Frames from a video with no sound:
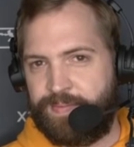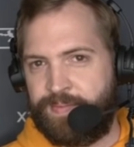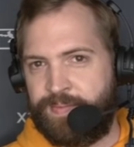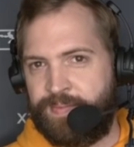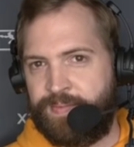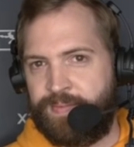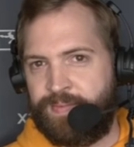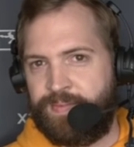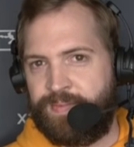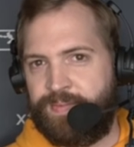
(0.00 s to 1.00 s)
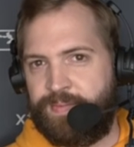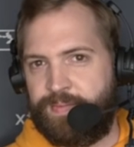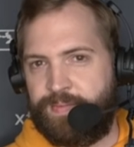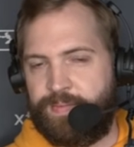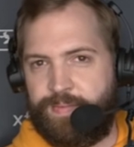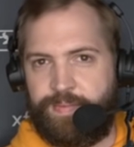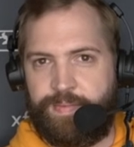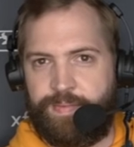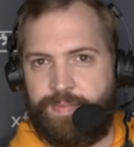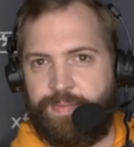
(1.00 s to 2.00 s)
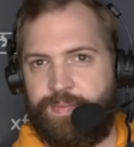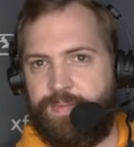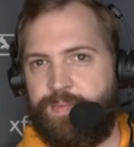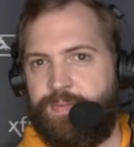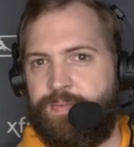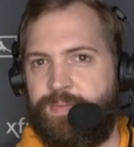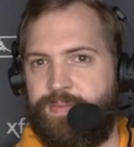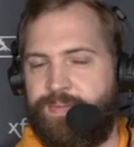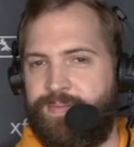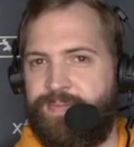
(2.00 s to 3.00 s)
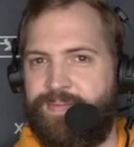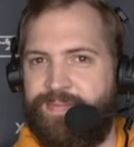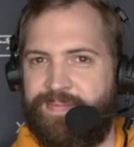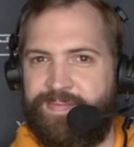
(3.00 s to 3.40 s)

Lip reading: (silent)